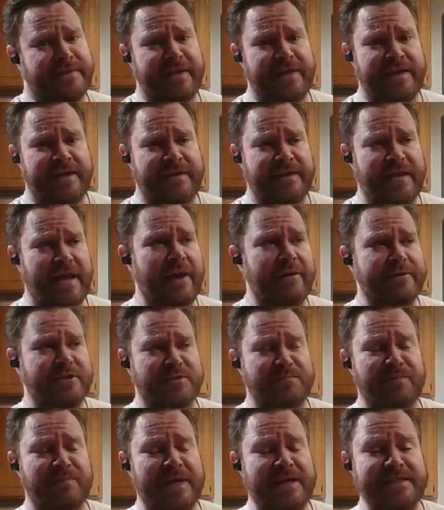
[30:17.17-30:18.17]
I would
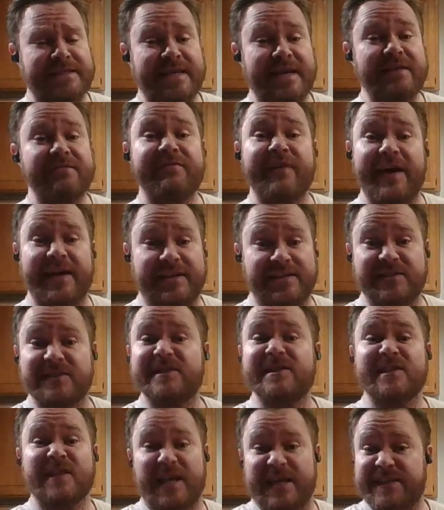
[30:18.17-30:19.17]
just play it safe and
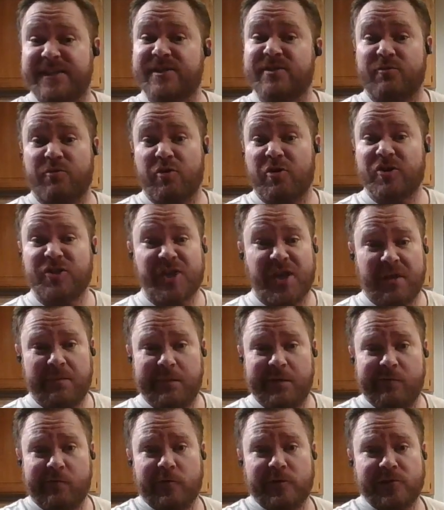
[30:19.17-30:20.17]
slice through your chicken
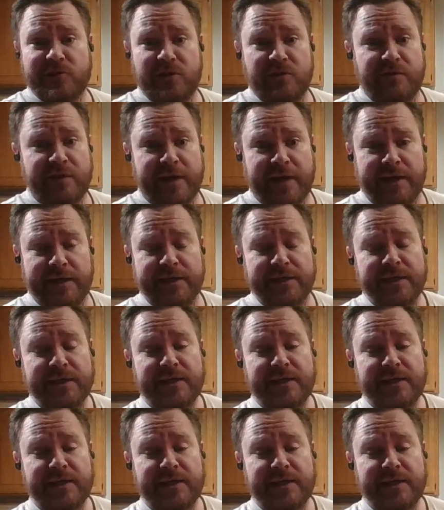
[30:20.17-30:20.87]
before serving it,